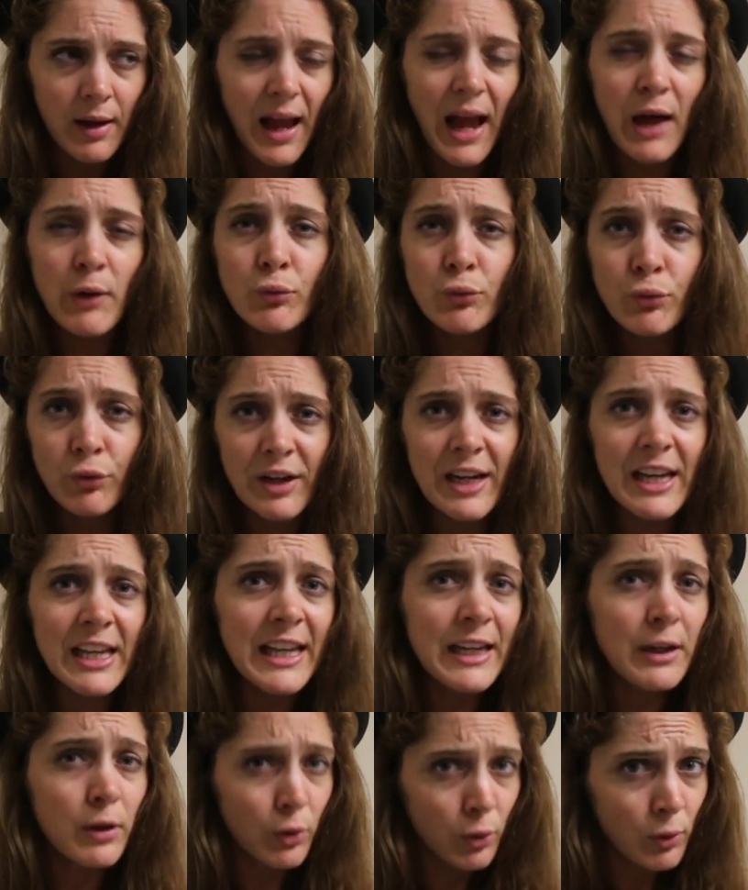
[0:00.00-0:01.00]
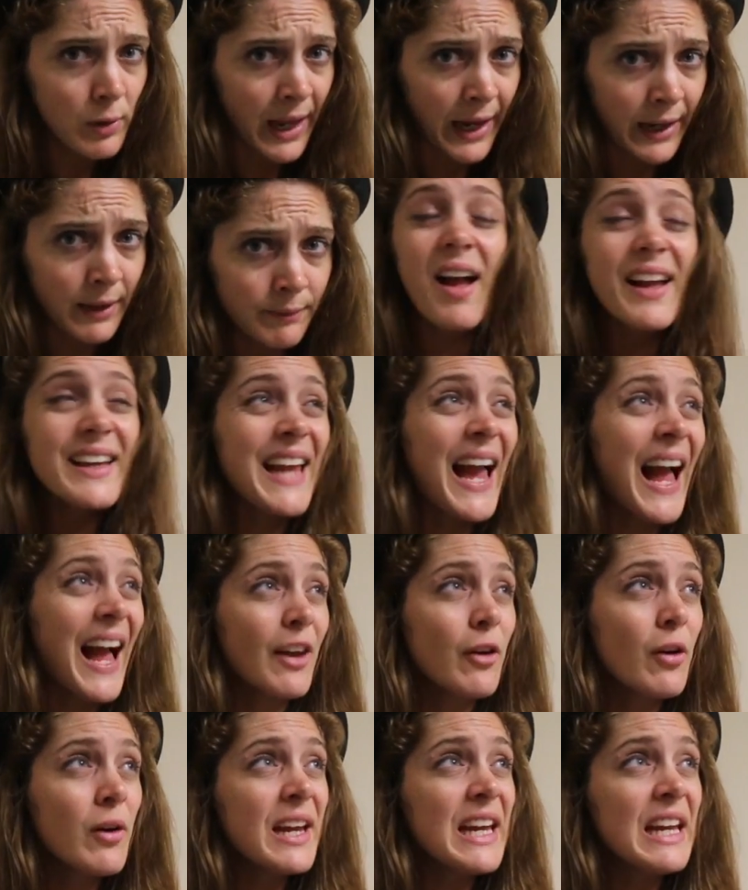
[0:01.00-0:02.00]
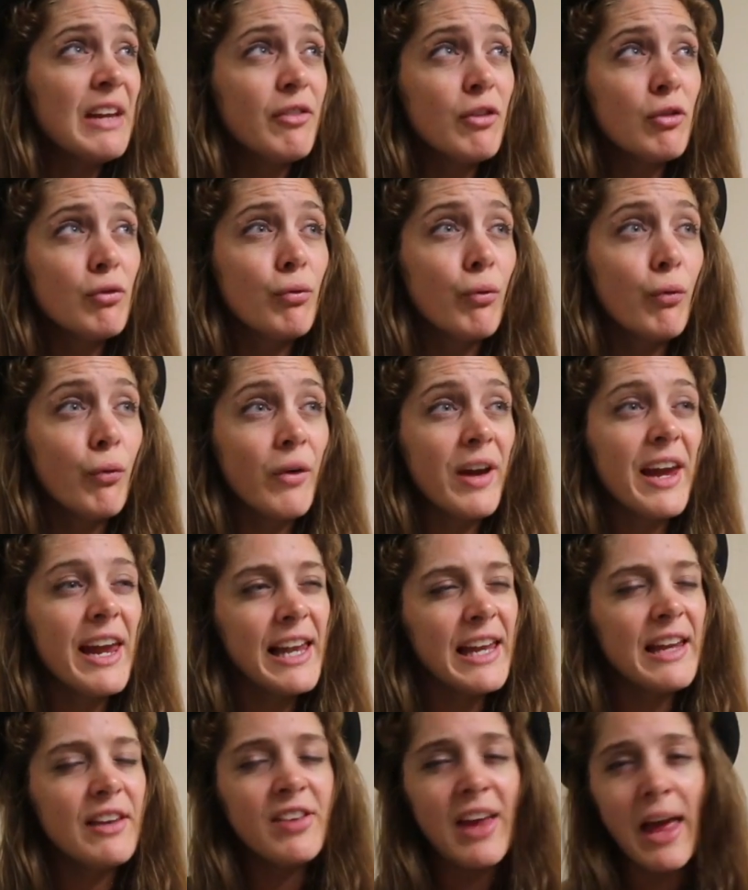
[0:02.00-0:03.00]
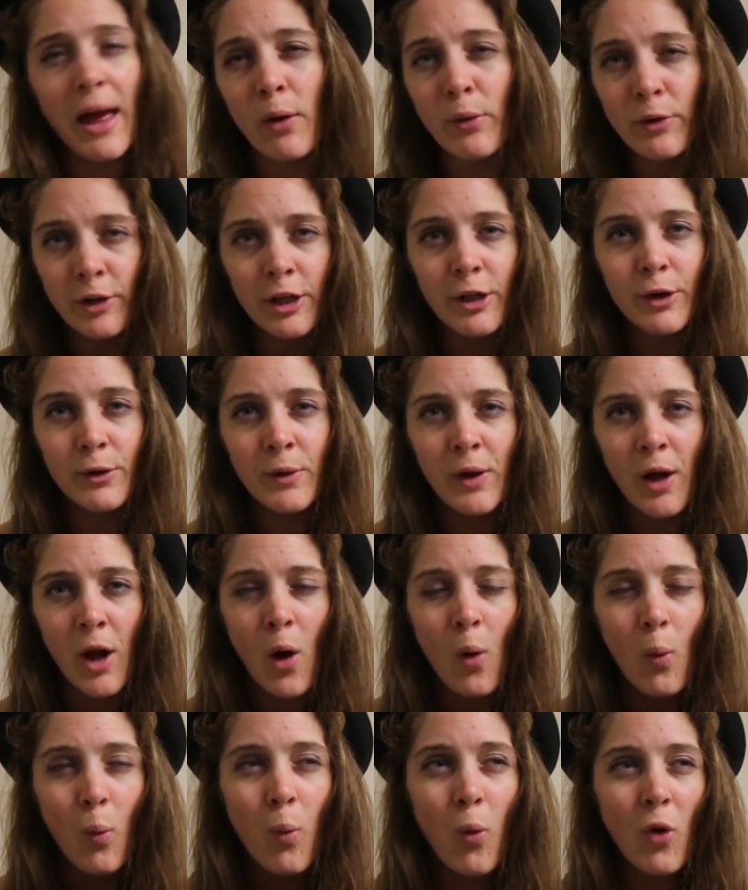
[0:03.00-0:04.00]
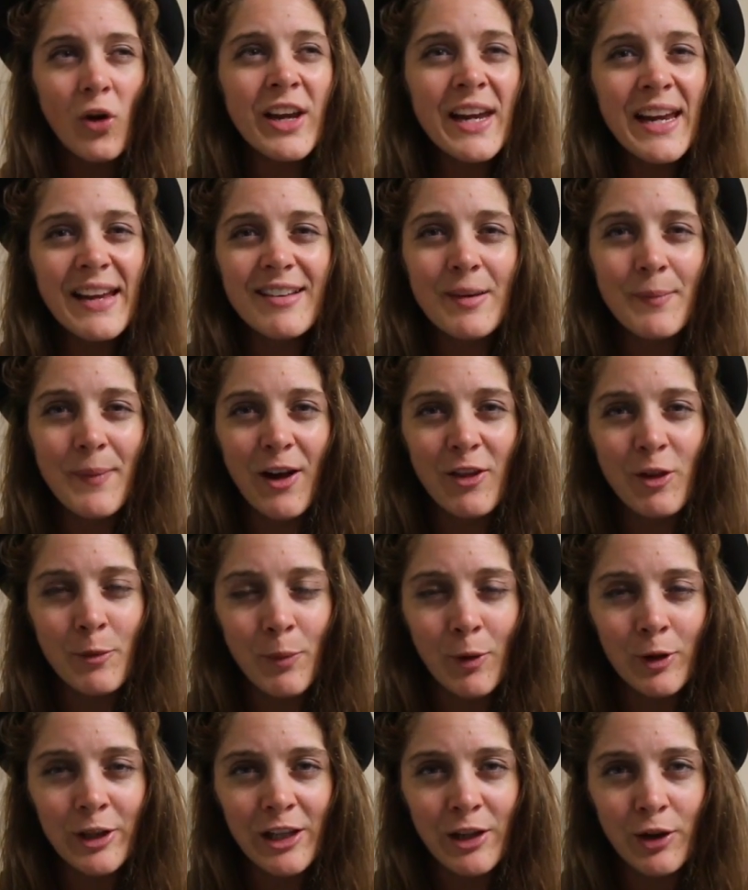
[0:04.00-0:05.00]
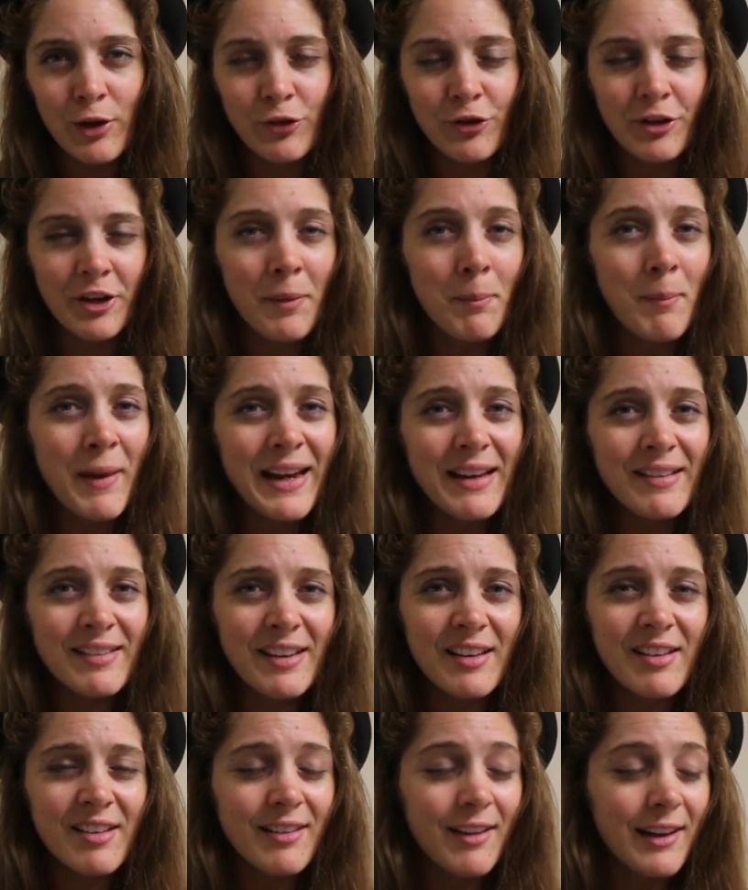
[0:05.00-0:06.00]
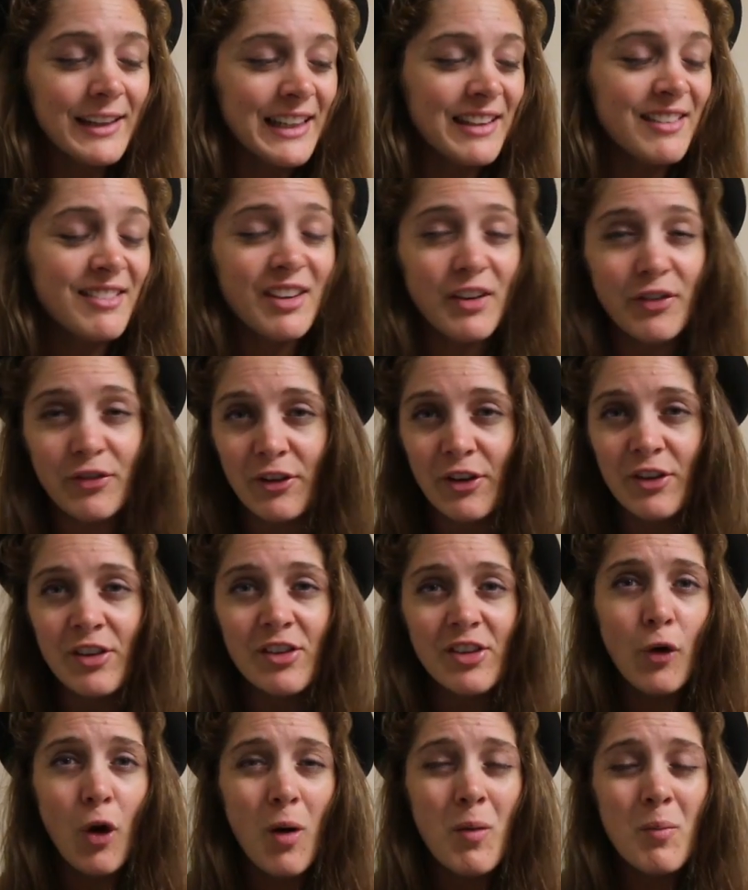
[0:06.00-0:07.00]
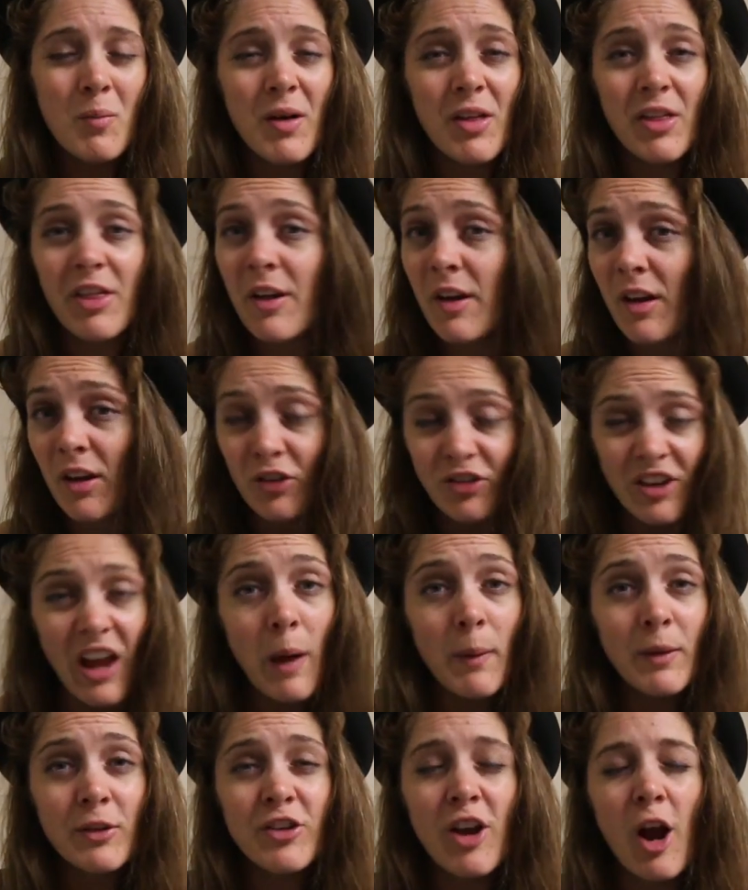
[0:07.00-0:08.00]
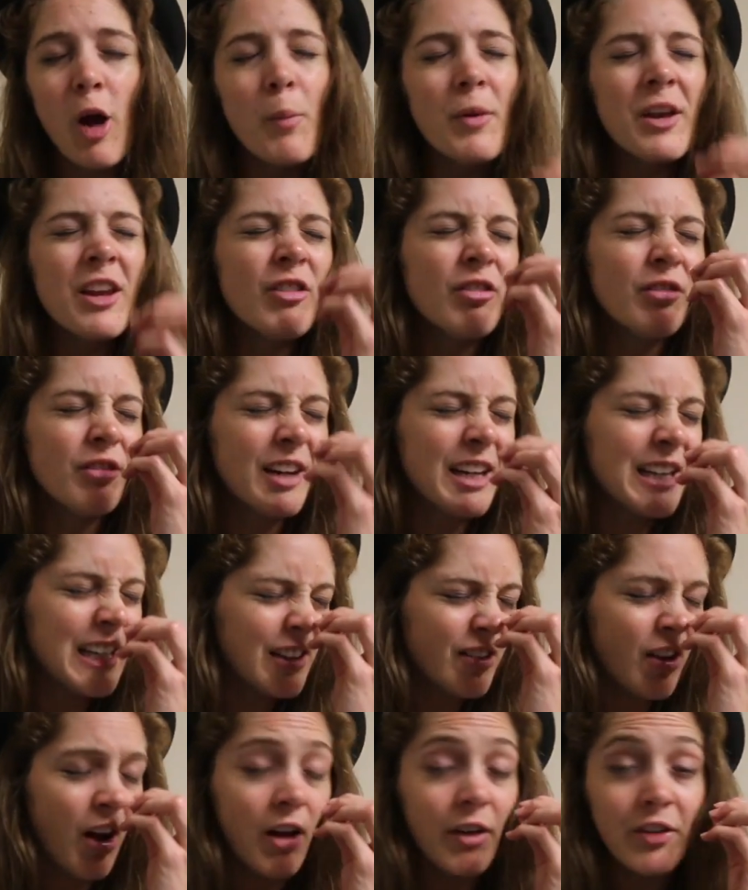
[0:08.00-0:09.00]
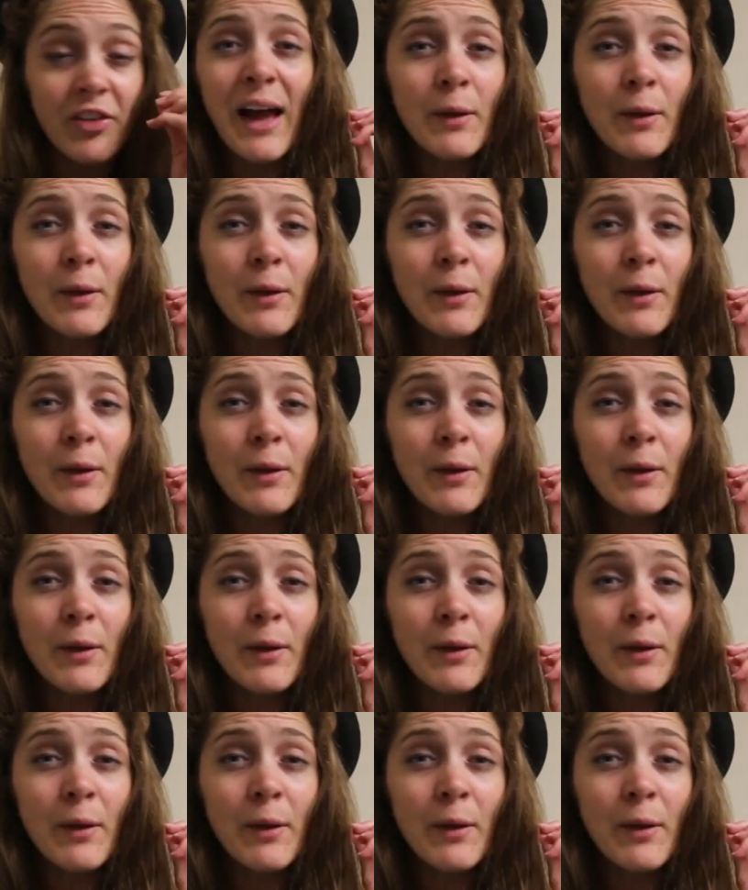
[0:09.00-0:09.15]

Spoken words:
and really cooling. I cannot even really tell you what it is about the body lotion that makes it slightly different from the shower gel, but it really does.